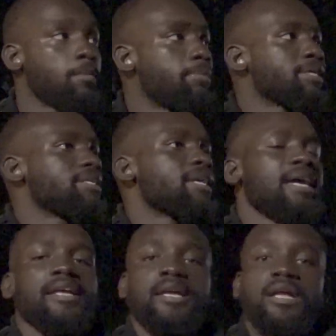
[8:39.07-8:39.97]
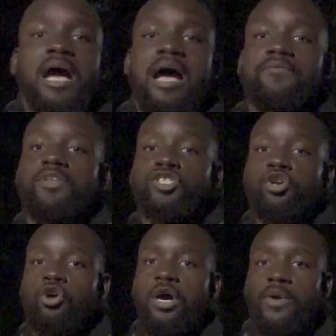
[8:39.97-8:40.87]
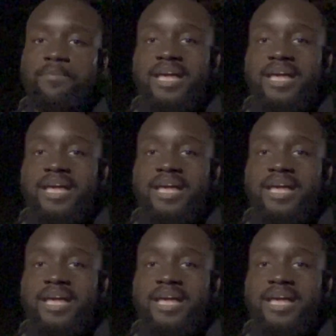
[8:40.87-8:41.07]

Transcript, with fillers: But yet, the so-called white